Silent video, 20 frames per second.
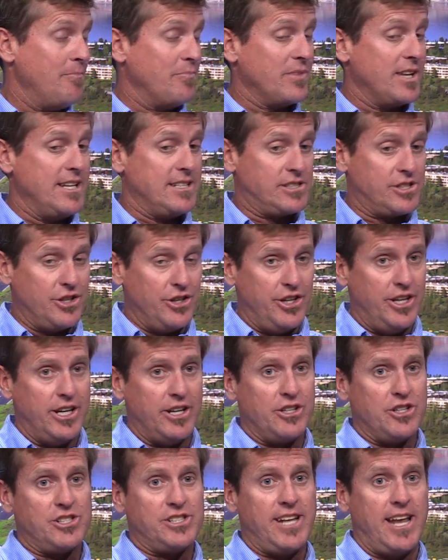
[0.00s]
It's good to
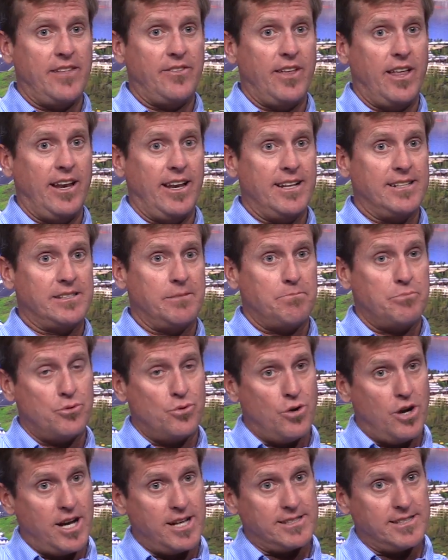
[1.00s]
understand that it is a
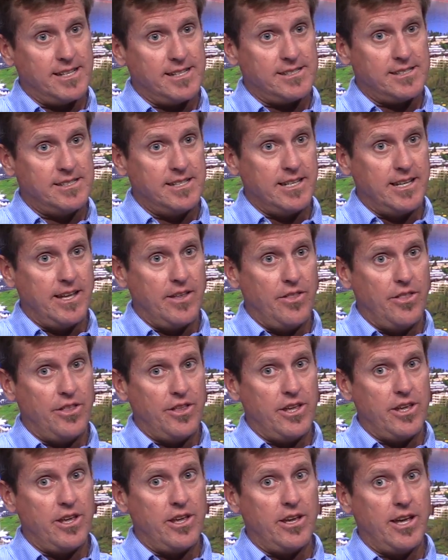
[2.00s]
process to get
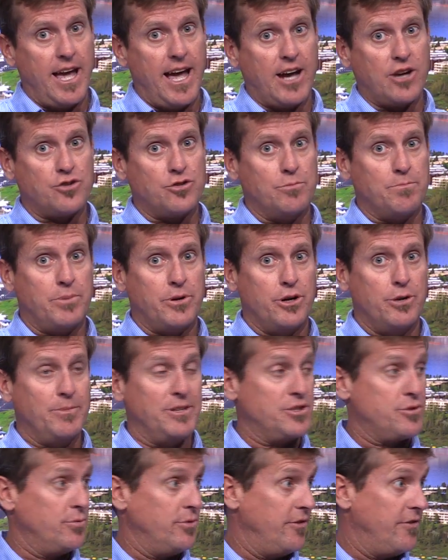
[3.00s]
the actual
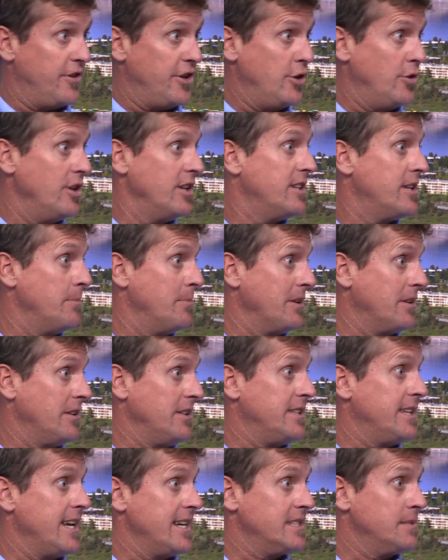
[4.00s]
permits reviewed. It typically
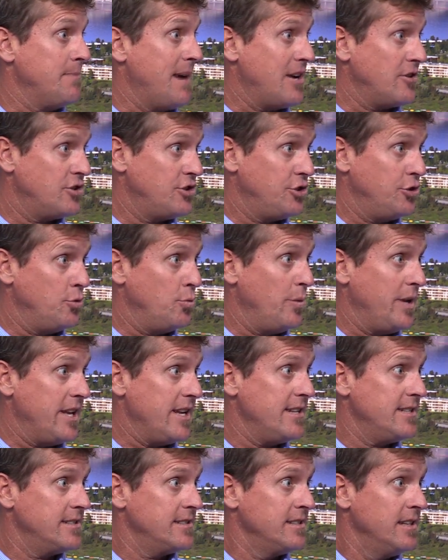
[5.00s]
takes about 2
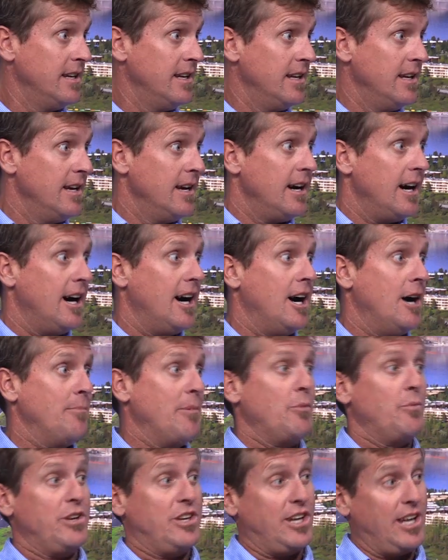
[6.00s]
weeks,
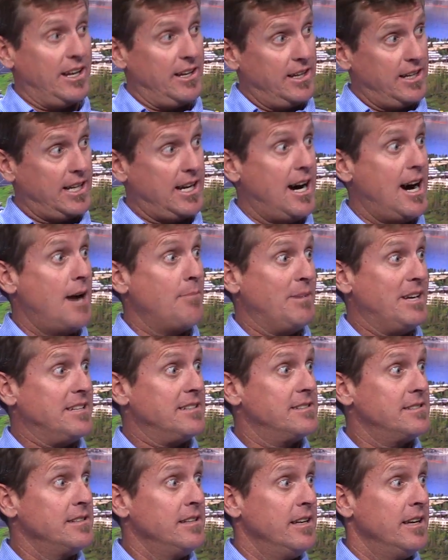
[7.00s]
and we get
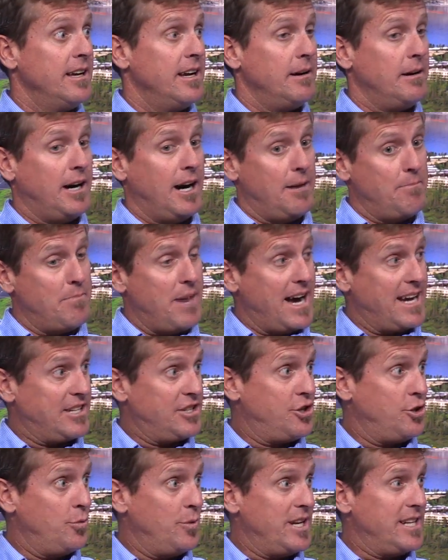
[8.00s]
comments by
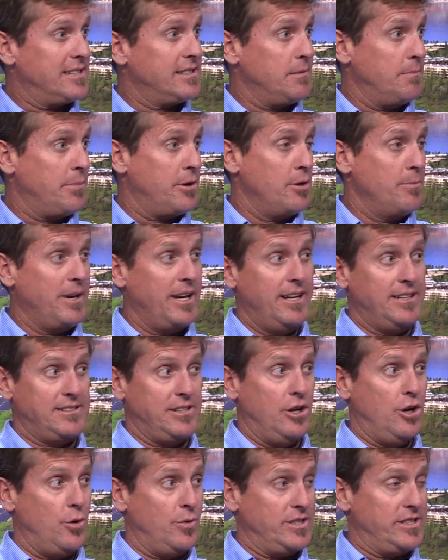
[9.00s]
2 weeks. The permit
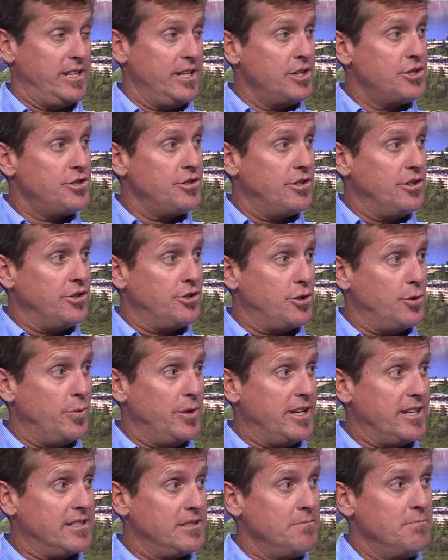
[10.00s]
isn't always issued in 2
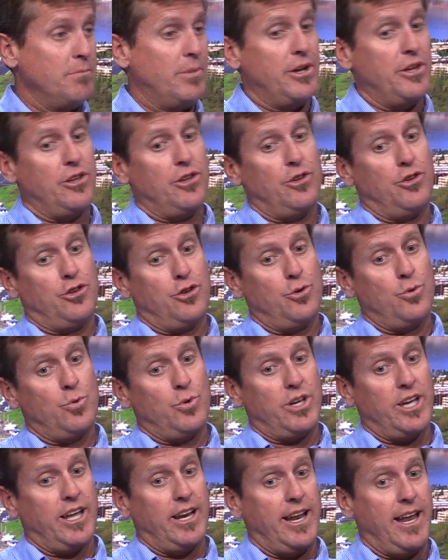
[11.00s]
weeks, but you do
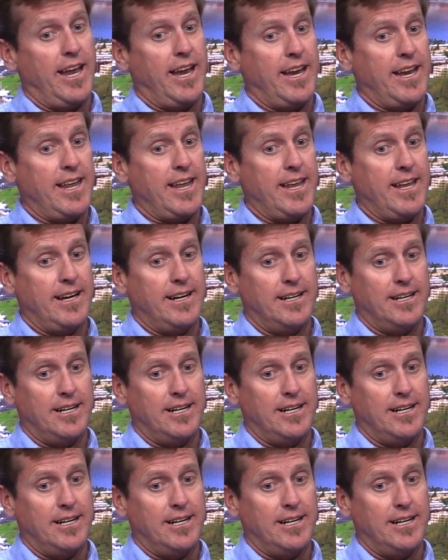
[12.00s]
get any